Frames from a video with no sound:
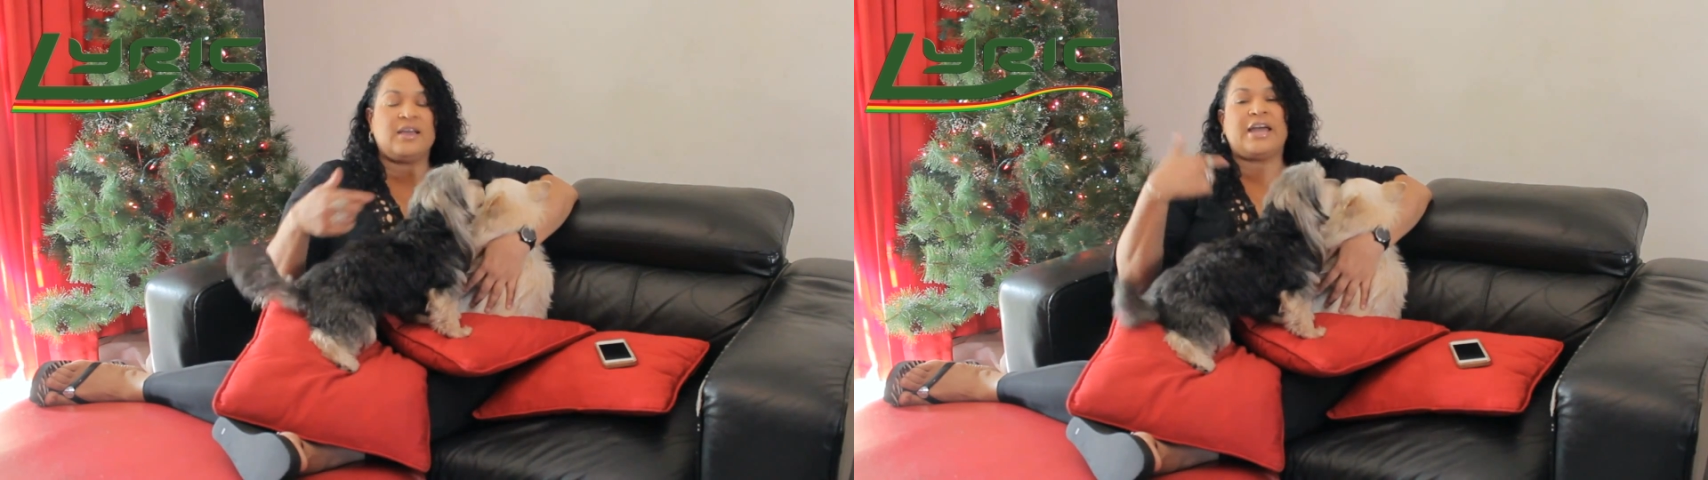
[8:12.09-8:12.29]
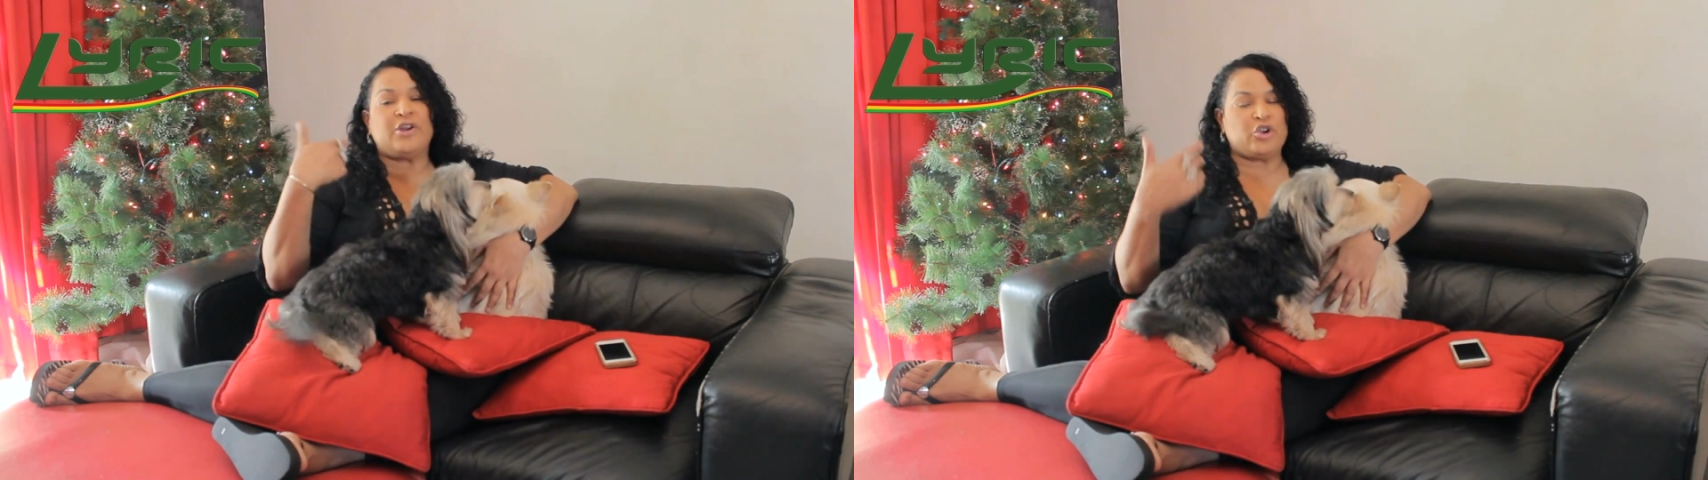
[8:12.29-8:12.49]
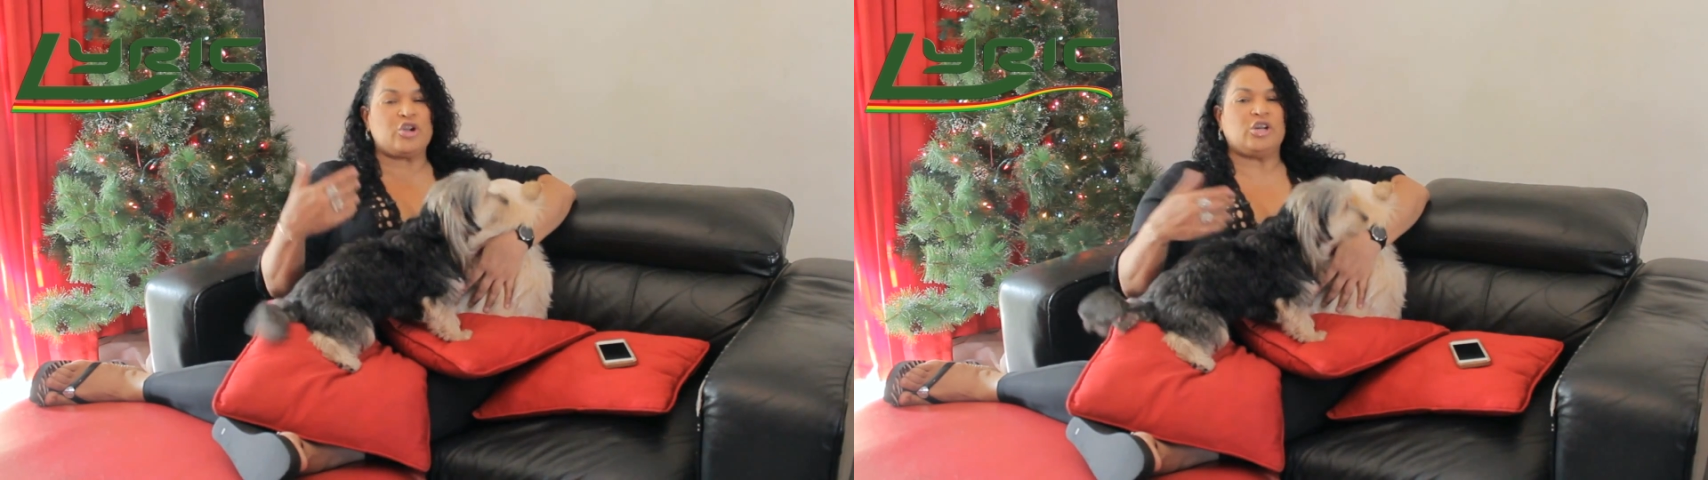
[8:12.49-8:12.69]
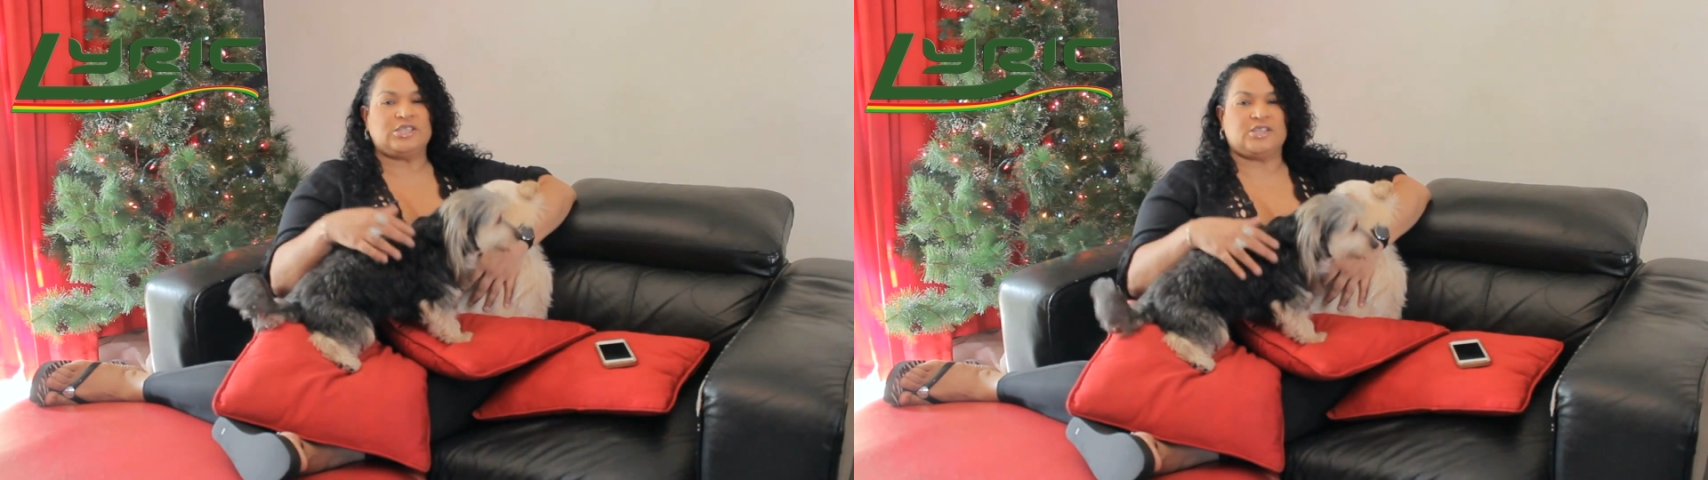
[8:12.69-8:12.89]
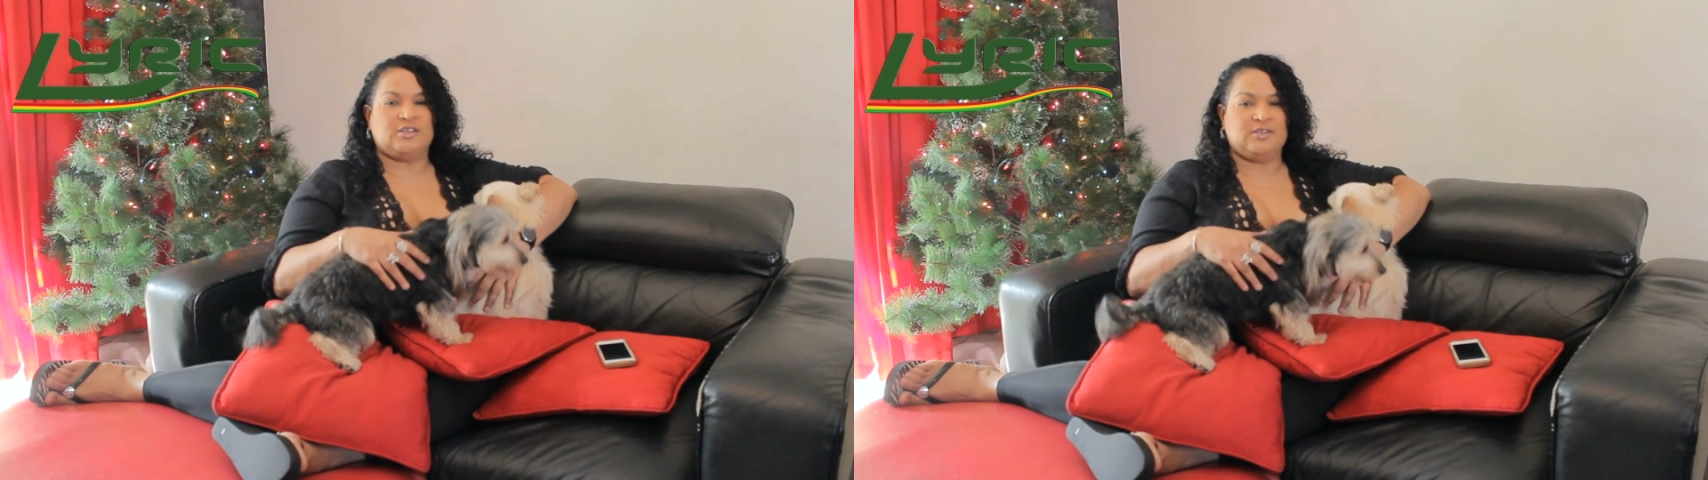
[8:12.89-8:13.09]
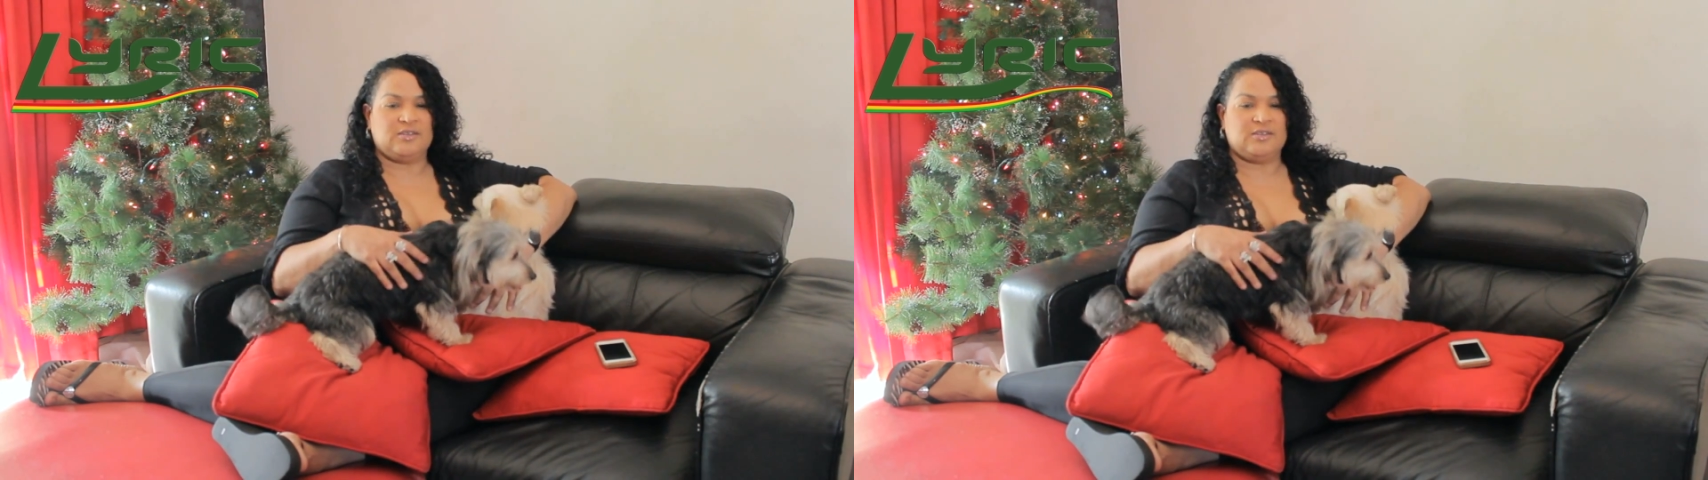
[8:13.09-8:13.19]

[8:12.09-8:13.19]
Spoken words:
and our culture.